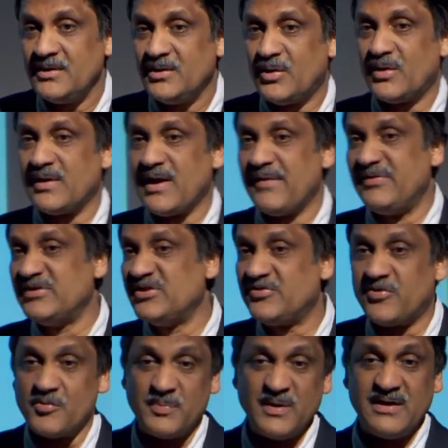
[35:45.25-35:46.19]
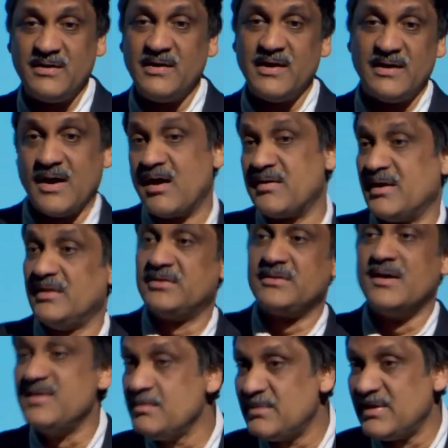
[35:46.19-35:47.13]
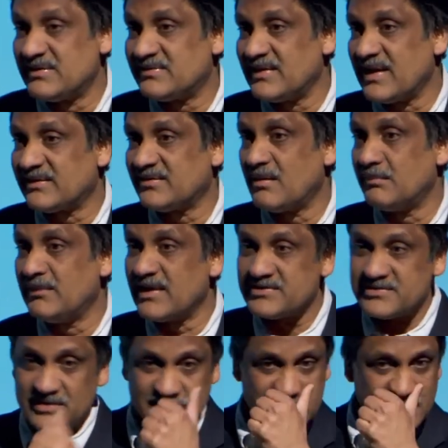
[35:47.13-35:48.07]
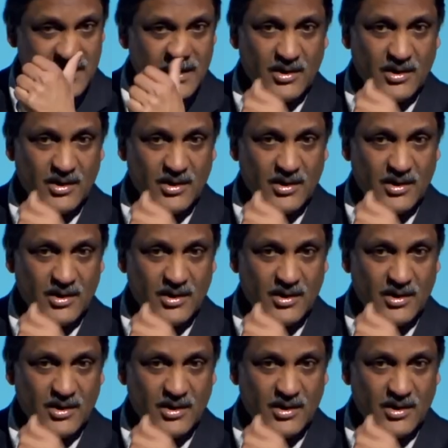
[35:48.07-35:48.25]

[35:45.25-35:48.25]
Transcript: Or heavens forbid, 1 hour and 30 minutes like some lectures?